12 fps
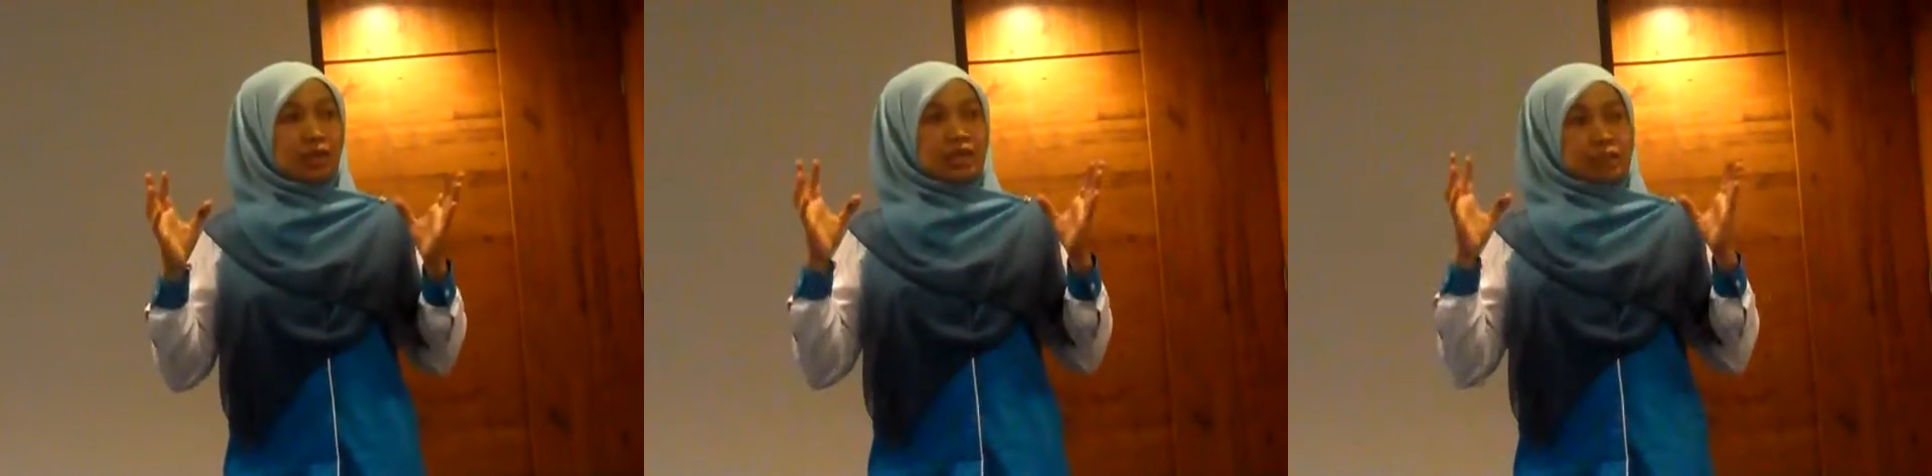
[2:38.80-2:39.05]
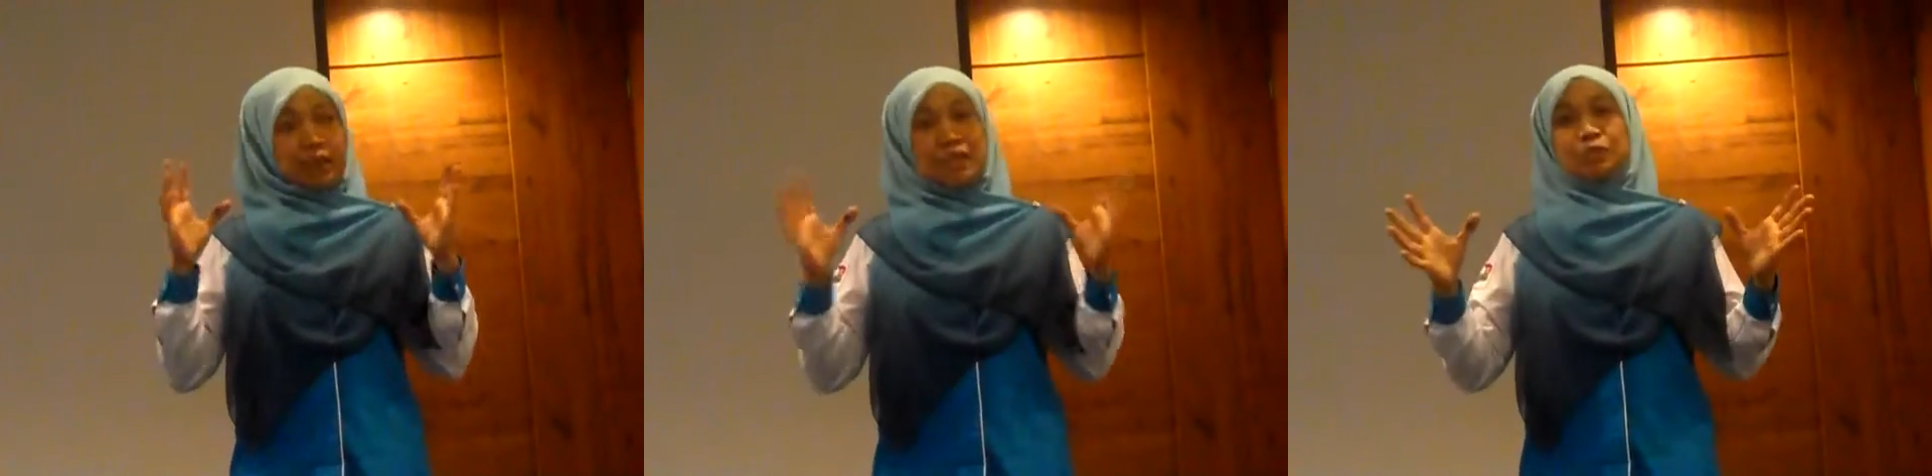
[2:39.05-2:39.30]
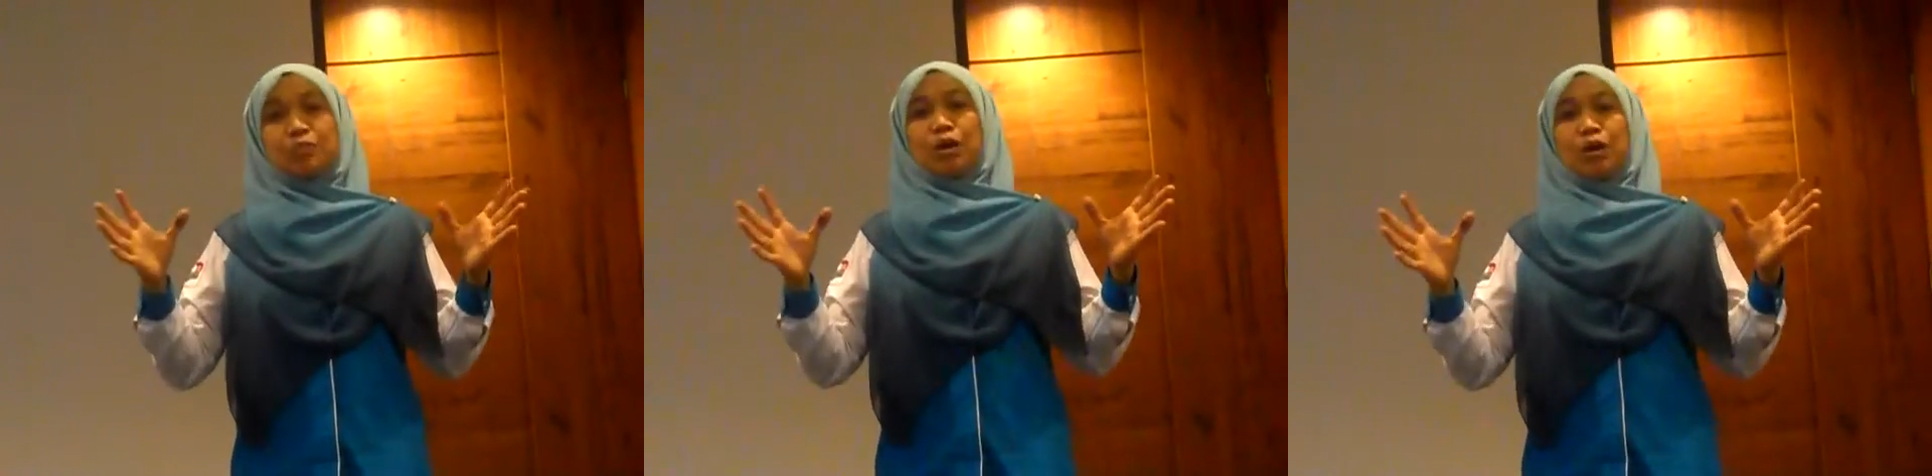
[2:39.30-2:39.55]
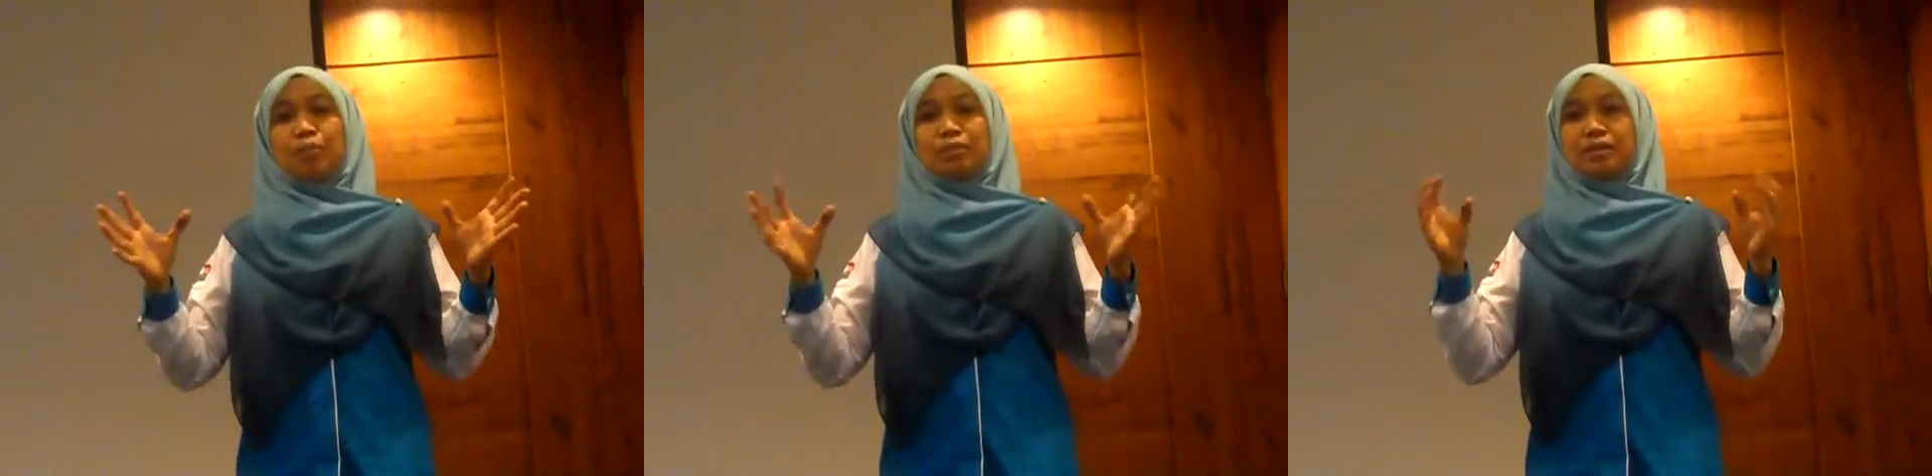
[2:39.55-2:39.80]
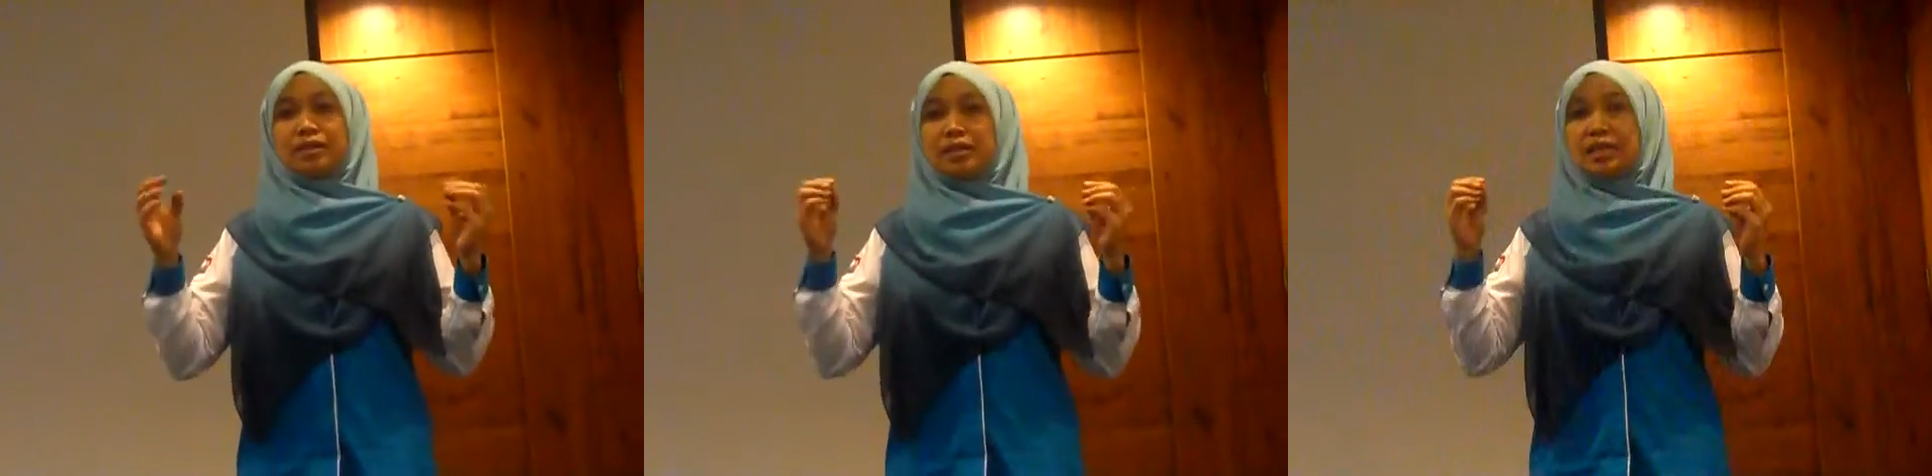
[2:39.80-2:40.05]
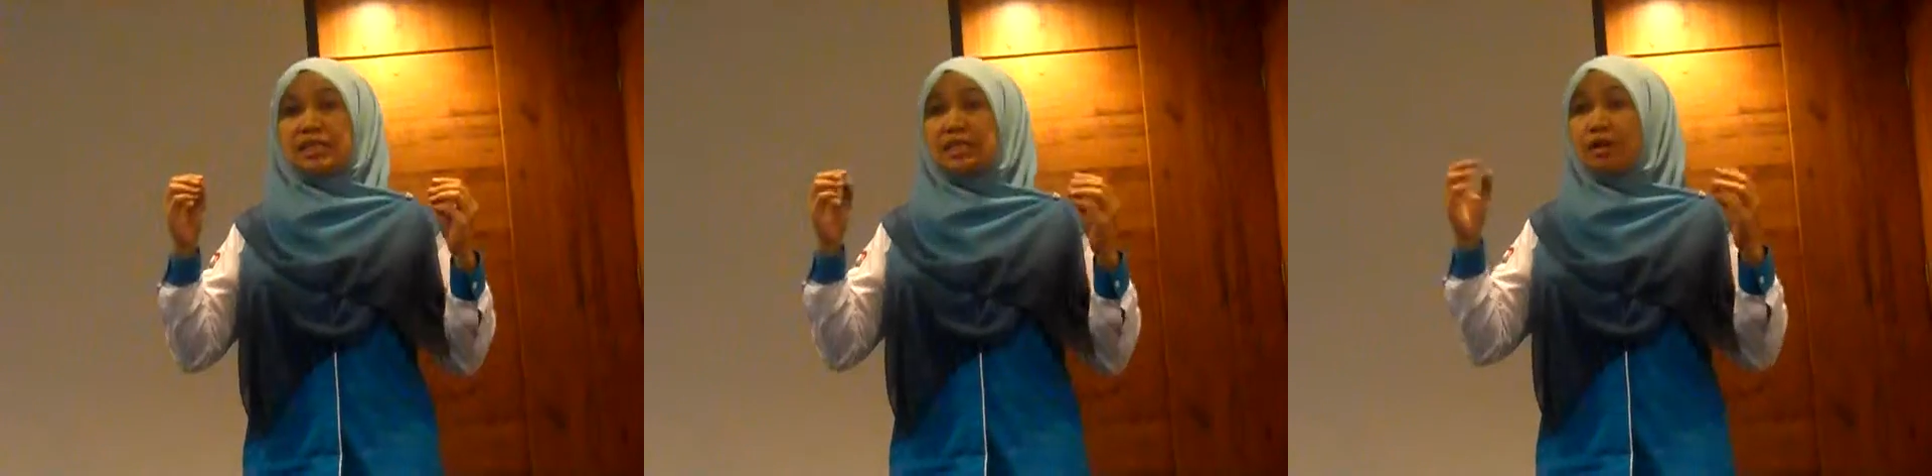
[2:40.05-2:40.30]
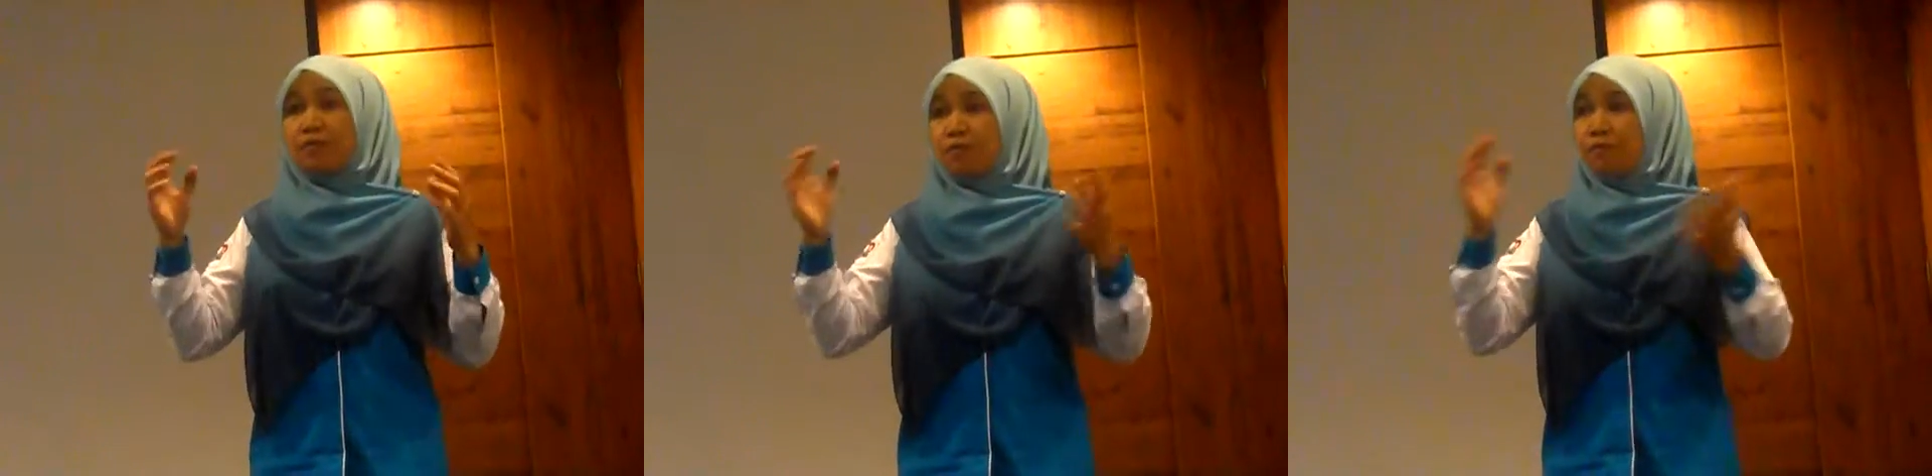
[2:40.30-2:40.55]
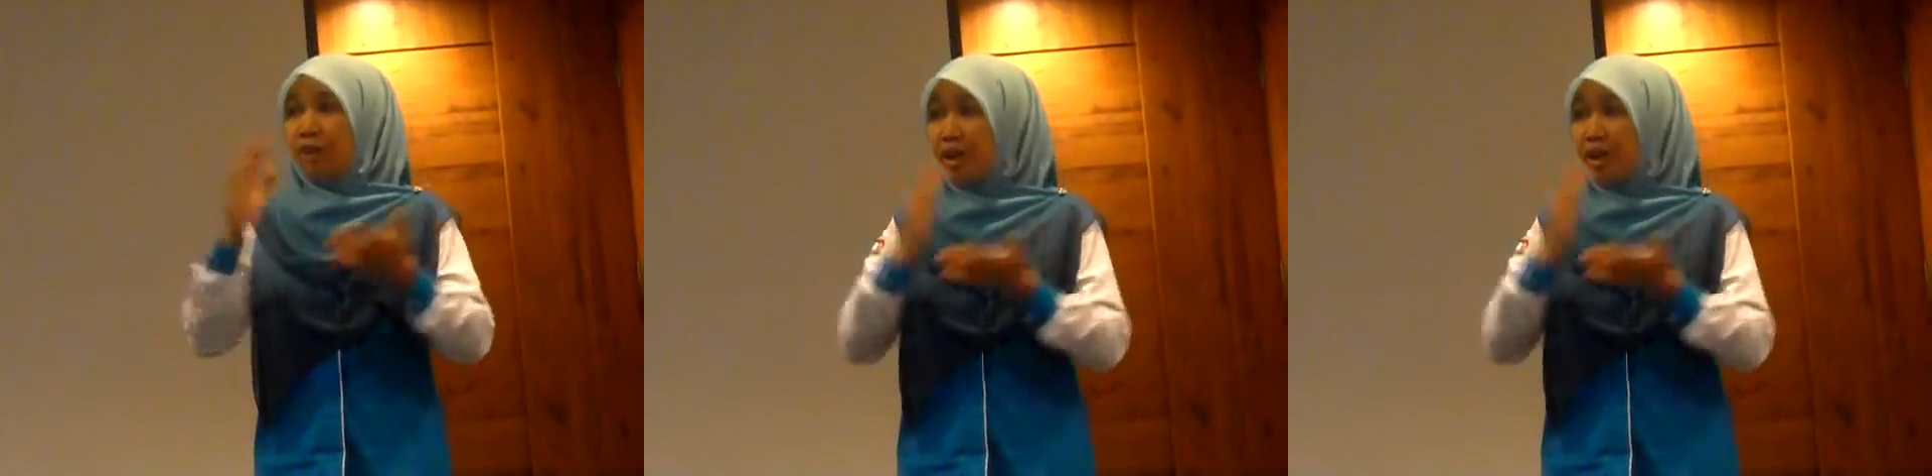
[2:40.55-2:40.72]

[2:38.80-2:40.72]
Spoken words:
SpongeBob is a